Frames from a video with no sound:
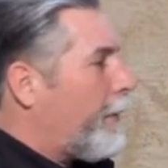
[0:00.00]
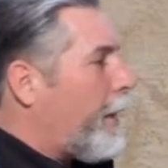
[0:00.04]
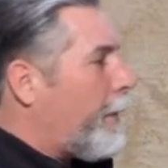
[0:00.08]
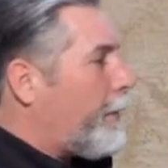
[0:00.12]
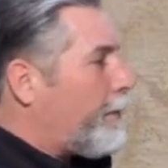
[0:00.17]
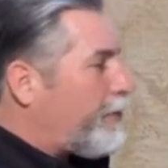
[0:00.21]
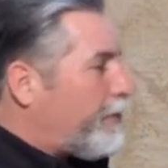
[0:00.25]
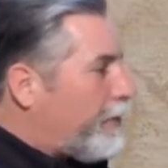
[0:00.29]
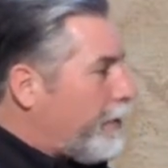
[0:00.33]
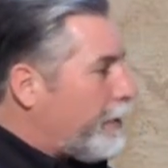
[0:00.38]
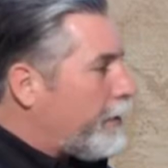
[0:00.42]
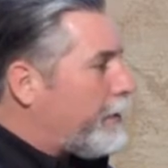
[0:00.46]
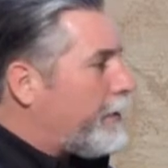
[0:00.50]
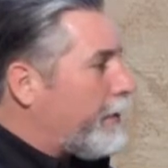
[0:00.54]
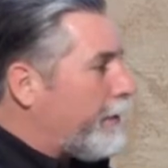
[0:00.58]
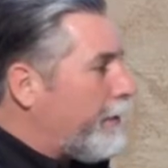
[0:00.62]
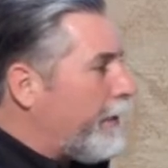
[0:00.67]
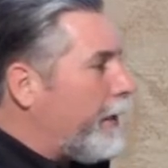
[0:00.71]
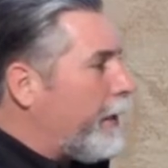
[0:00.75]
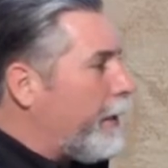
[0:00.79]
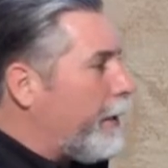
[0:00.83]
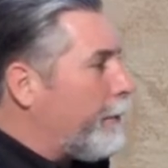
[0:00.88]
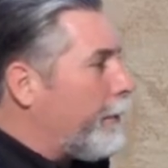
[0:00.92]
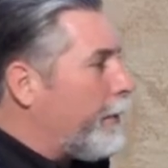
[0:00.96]
That was the
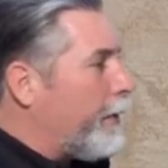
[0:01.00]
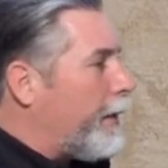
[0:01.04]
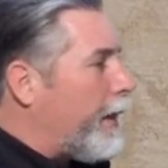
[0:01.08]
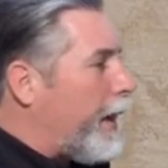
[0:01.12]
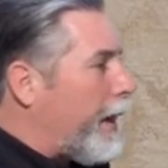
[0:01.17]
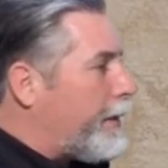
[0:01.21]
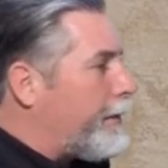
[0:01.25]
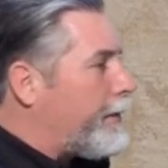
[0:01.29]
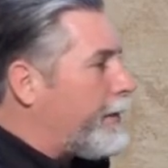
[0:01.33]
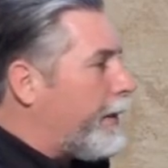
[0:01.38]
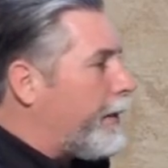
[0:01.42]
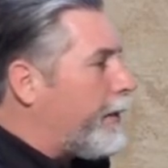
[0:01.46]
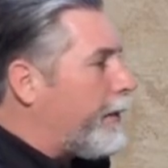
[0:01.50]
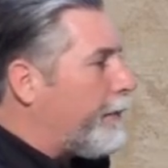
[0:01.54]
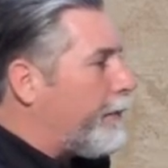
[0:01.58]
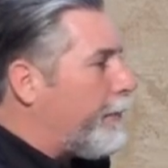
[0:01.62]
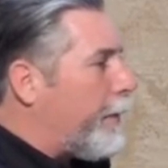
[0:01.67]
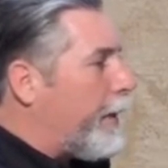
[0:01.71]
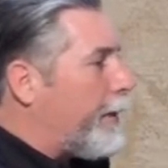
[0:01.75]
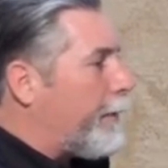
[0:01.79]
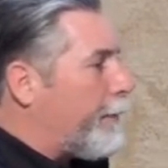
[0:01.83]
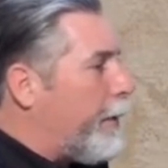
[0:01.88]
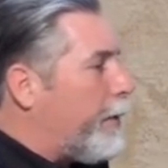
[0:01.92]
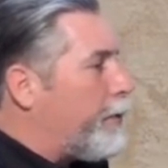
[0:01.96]
development I had done
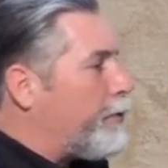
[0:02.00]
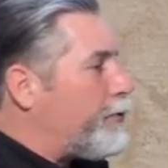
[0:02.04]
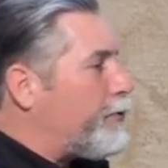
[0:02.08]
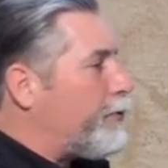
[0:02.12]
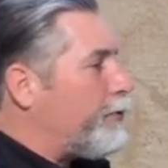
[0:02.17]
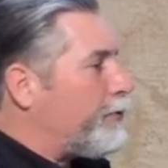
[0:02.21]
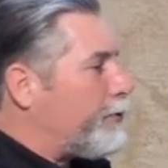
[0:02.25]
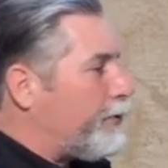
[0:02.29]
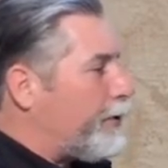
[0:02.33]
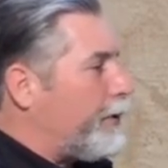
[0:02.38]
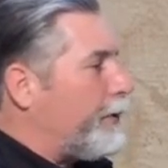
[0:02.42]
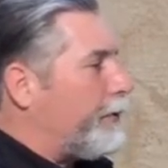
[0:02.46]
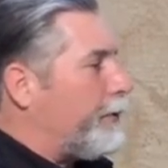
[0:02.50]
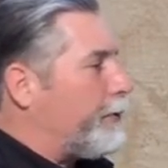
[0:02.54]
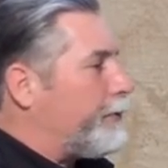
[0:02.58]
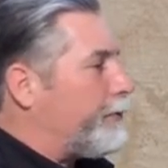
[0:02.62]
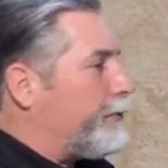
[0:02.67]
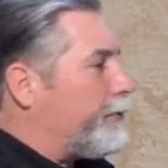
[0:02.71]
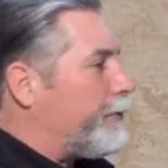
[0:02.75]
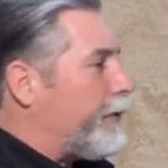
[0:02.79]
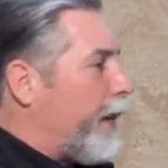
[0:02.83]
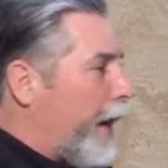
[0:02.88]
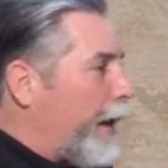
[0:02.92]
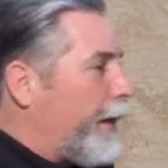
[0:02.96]
of my emotional
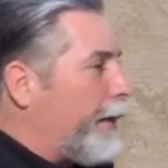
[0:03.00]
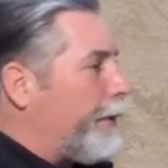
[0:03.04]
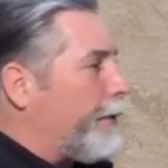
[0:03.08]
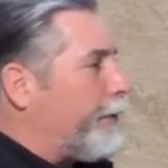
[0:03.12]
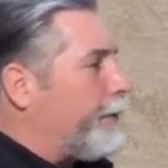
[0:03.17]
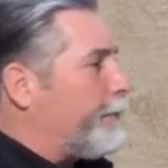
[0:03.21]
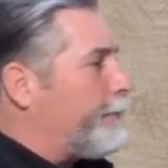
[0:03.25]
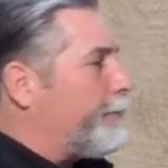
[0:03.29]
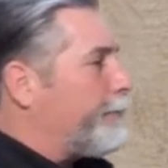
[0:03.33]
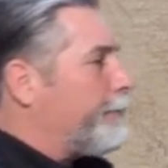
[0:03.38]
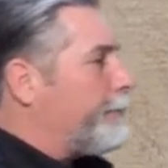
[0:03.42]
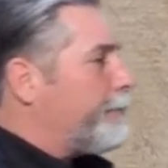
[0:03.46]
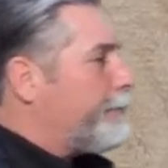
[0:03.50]
skills anger,